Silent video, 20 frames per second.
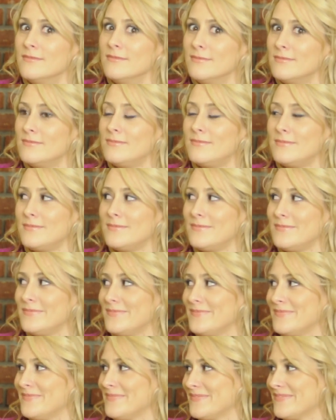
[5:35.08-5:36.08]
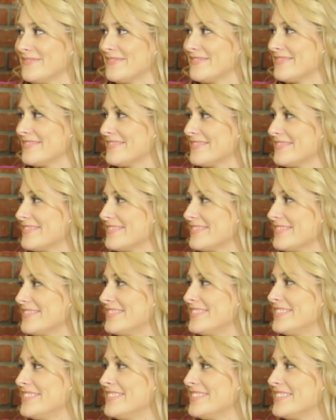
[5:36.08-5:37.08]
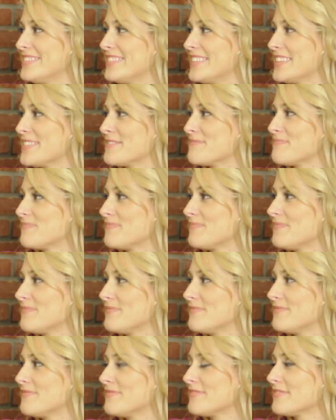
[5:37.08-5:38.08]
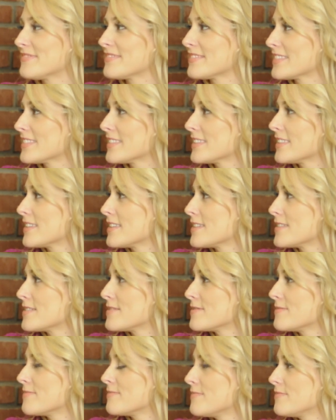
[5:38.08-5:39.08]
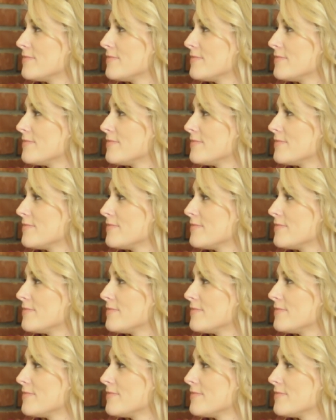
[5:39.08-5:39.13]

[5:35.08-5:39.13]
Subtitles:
This person isn't speaking.